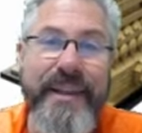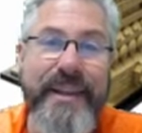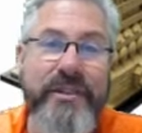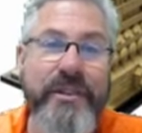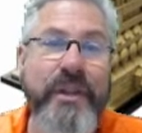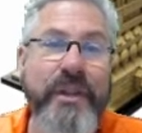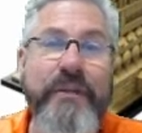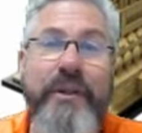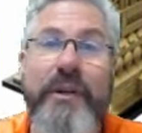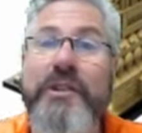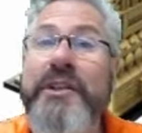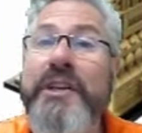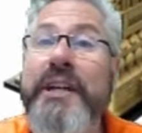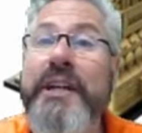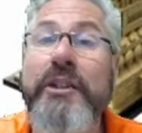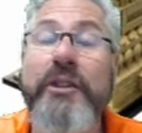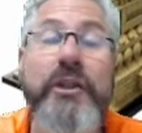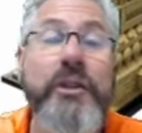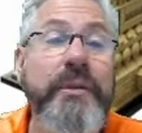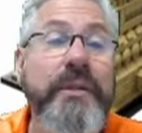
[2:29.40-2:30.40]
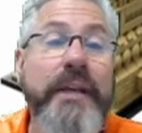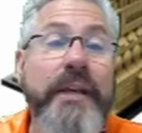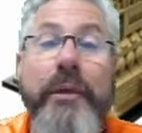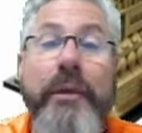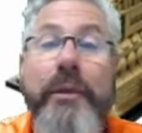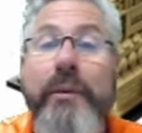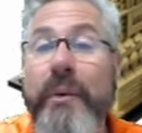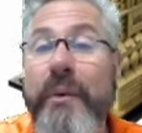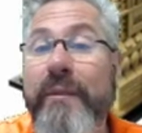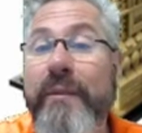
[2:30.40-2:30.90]
So the first thing I'll do is I'll
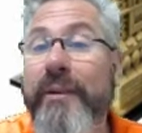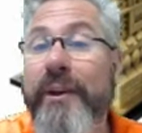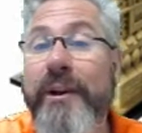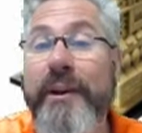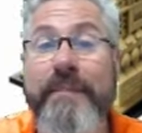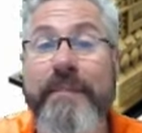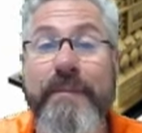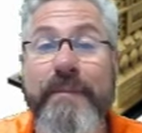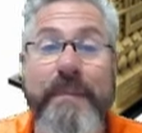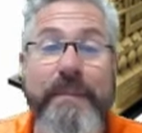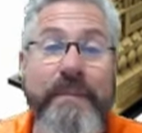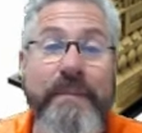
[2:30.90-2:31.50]
throw a very